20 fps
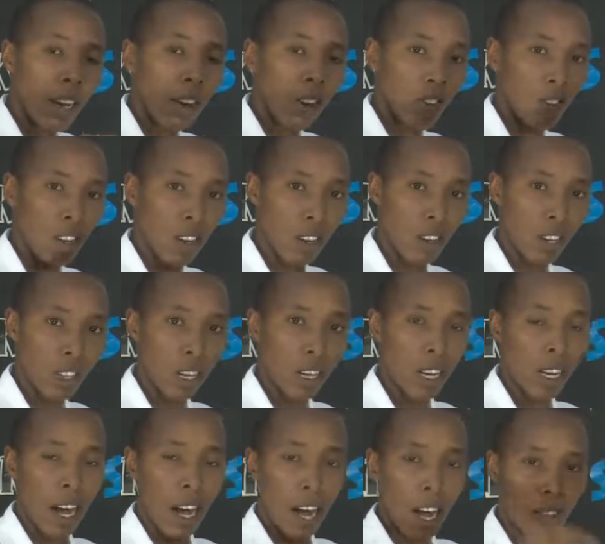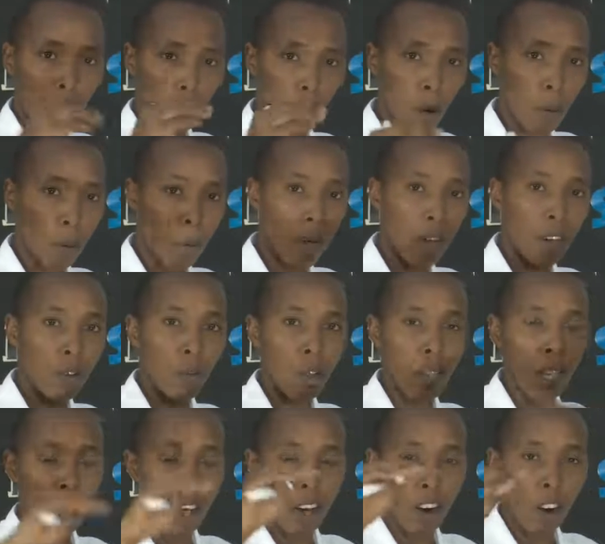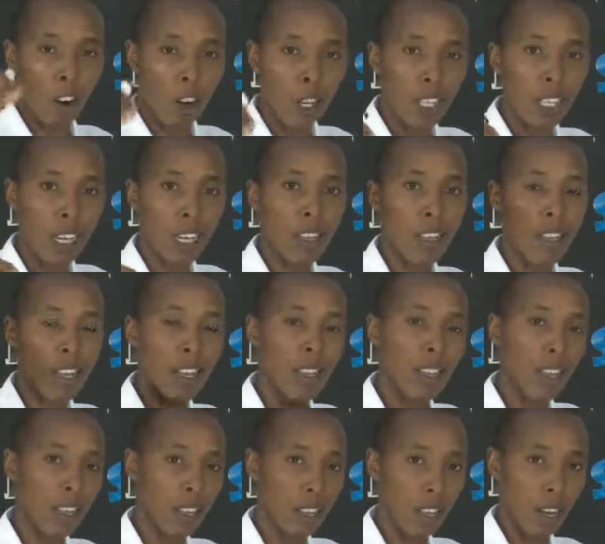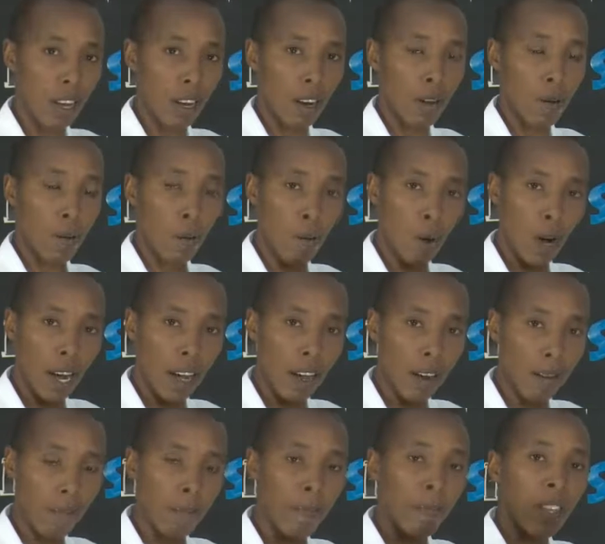concentrated as compared to the contents in the cell. Why?